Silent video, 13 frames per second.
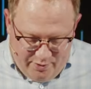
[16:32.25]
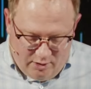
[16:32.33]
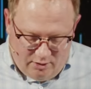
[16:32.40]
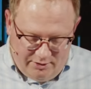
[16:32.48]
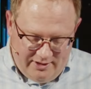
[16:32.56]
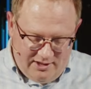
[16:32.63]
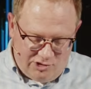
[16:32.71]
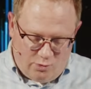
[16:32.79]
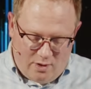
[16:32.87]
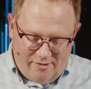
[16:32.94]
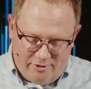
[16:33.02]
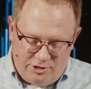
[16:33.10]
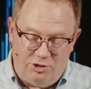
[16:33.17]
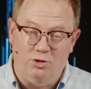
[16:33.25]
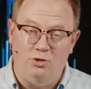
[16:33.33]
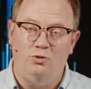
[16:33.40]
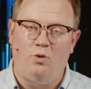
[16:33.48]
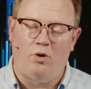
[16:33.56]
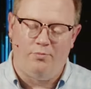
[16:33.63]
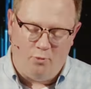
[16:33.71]
buildings wherever two
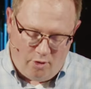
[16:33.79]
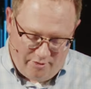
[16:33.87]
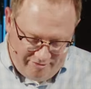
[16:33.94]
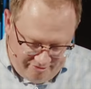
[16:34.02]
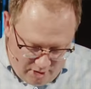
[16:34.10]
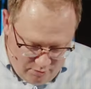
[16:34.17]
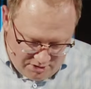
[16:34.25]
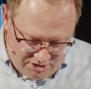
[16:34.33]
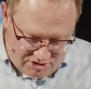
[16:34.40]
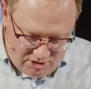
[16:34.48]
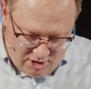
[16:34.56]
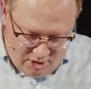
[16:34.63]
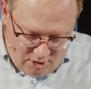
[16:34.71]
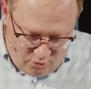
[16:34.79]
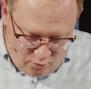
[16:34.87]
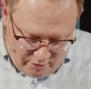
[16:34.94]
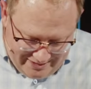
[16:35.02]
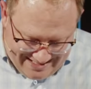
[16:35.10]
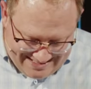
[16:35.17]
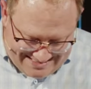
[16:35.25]
or more folks
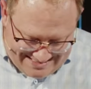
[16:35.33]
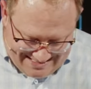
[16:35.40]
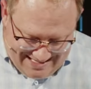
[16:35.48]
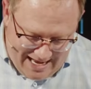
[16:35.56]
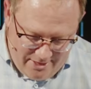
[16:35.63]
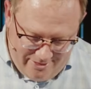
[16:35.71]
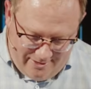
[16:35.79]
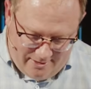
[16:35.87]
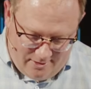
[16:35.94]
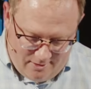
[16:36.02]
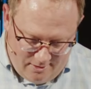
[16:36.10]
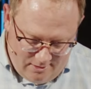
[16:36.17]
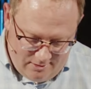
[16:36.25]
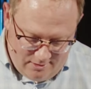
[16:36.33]
would get together.